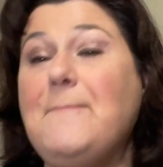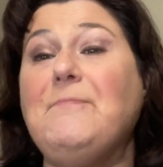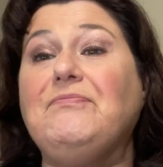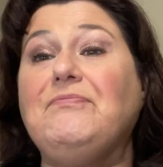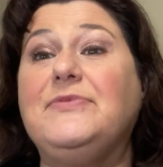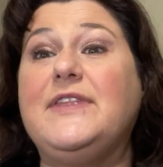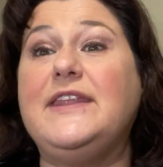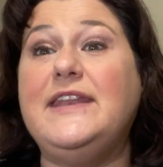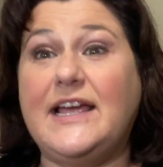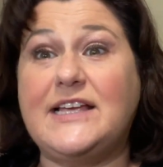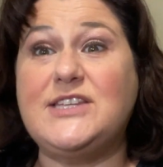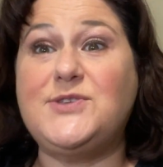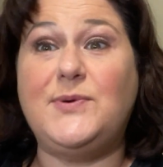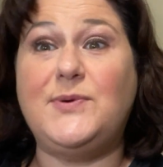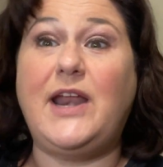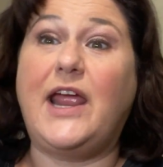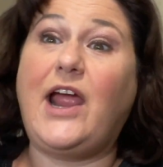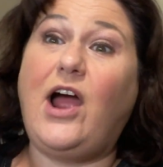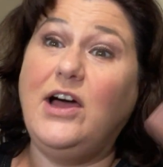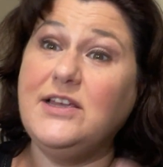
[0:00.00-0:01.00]
The next one
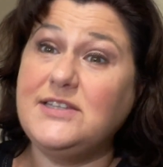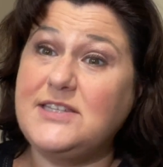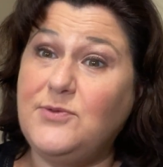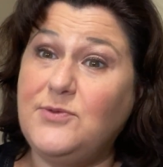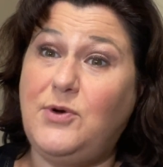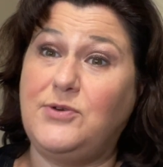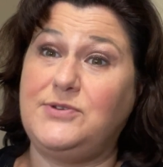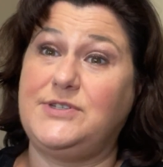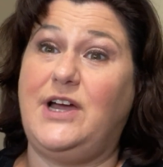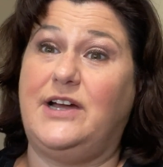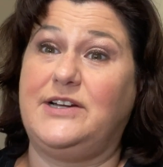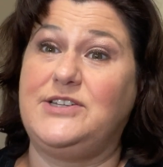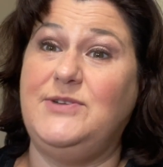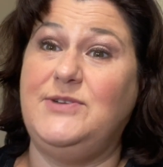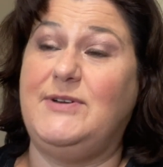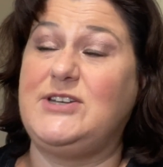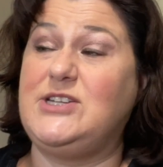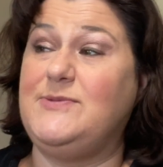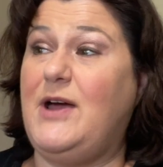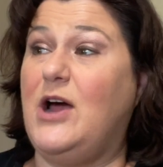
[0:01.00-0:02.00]
I also won't talk too
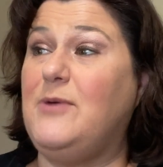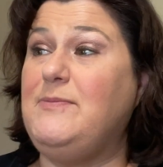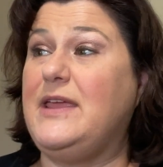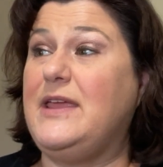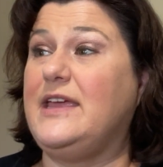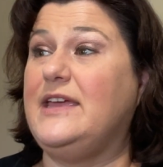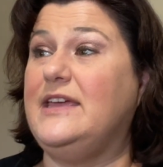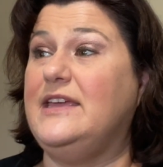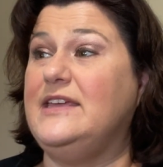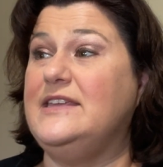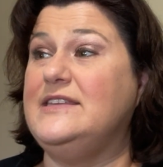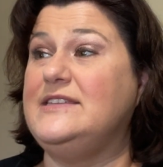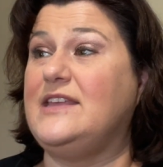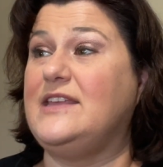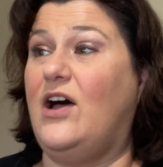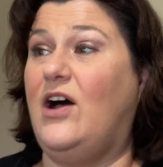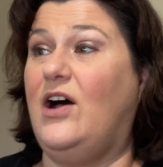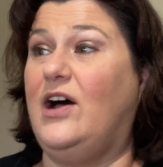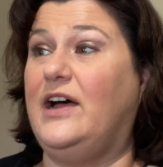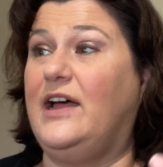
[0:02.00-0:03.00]
much about because
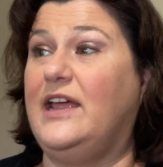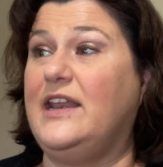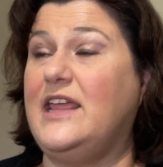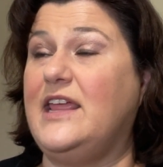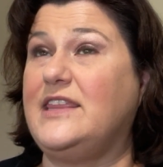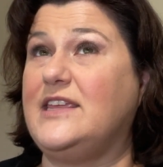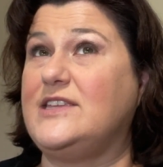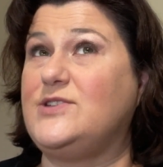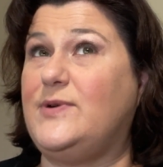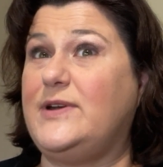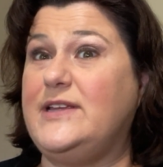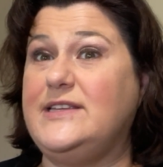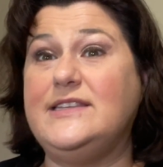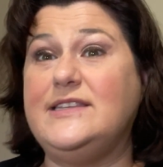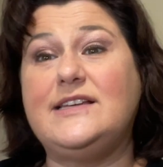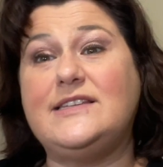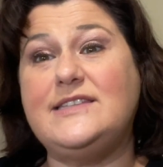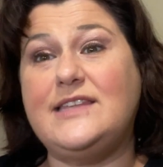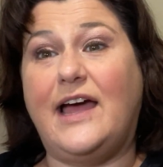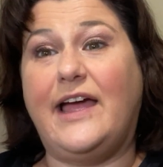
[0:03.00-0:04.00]
on the
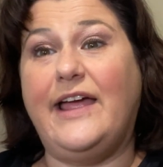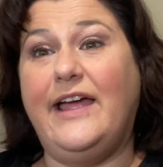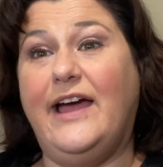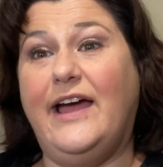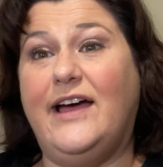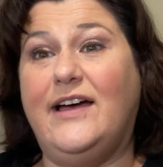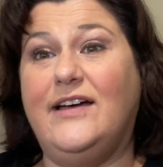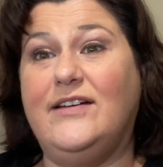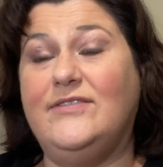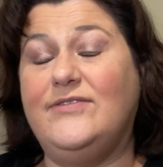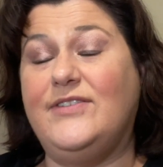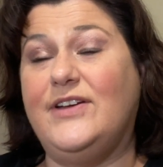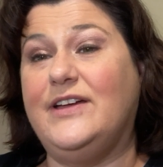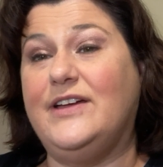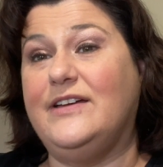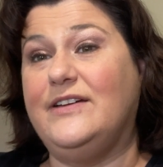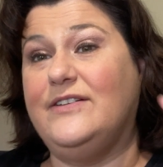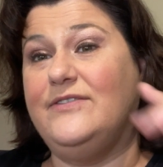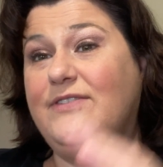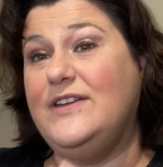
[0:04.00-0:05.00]
26th, I have
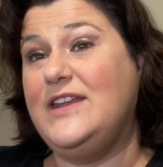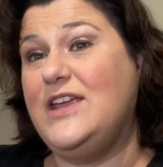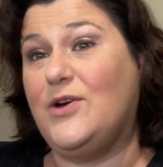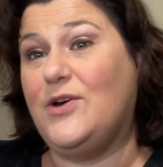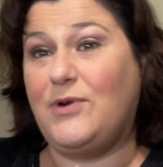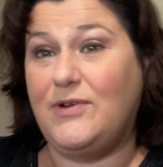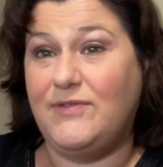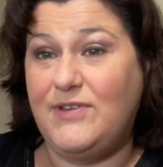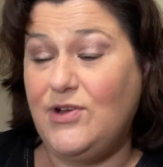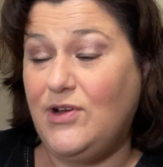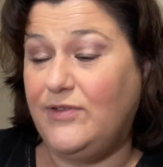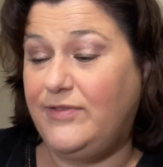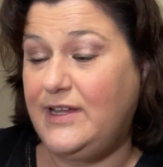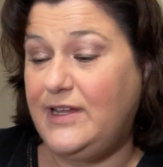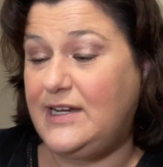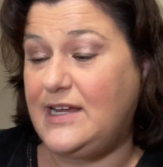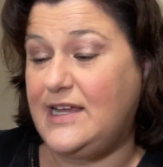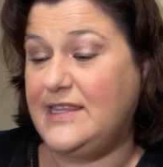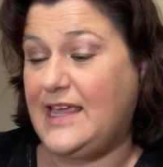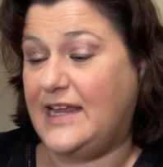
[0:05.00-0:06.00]
a video review of
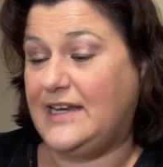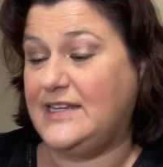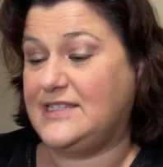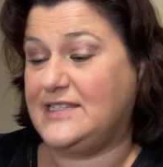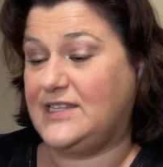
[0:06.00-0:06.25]
it, and that is The